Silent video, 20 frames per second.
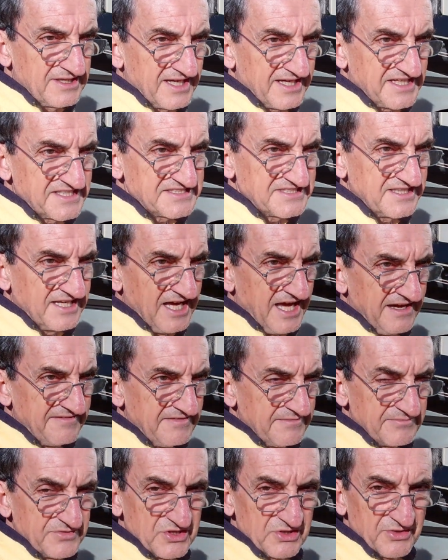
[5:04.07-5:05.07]
Like I said, I have
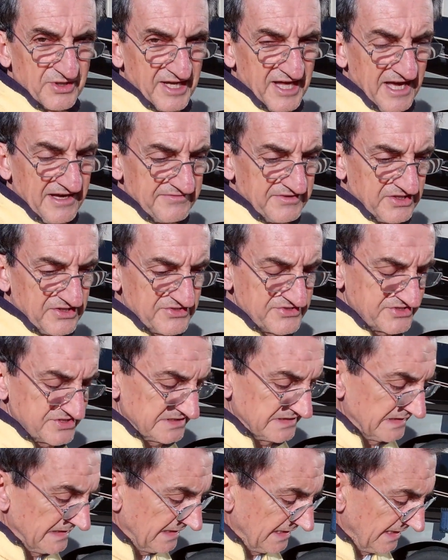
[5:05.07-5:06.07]
them 2.5 years.
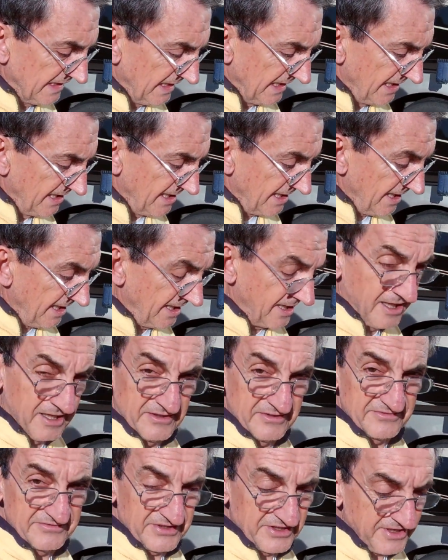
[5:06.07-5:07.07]

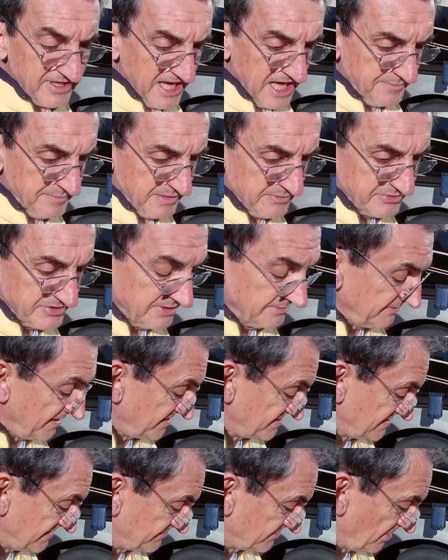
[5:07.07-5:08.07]
Very happy with them. They
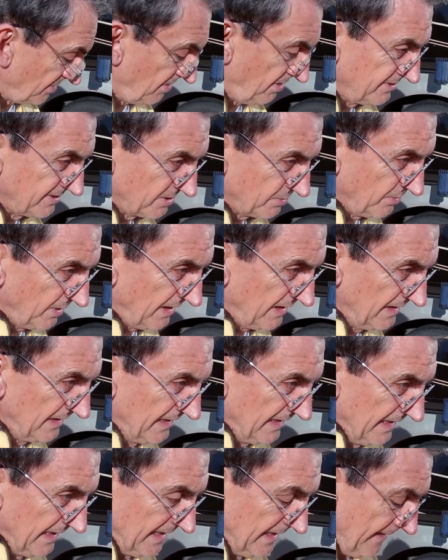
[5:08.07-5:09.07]
seem to holding well.
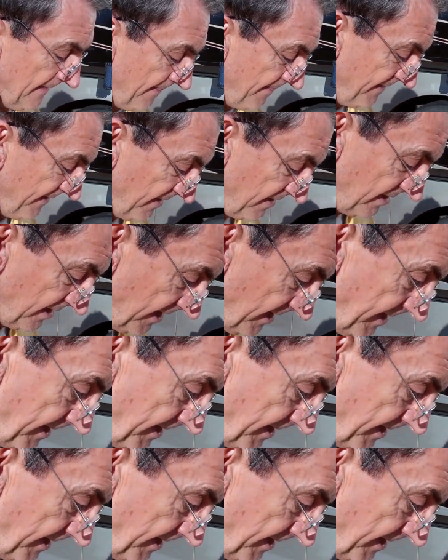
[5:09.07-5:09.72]
They're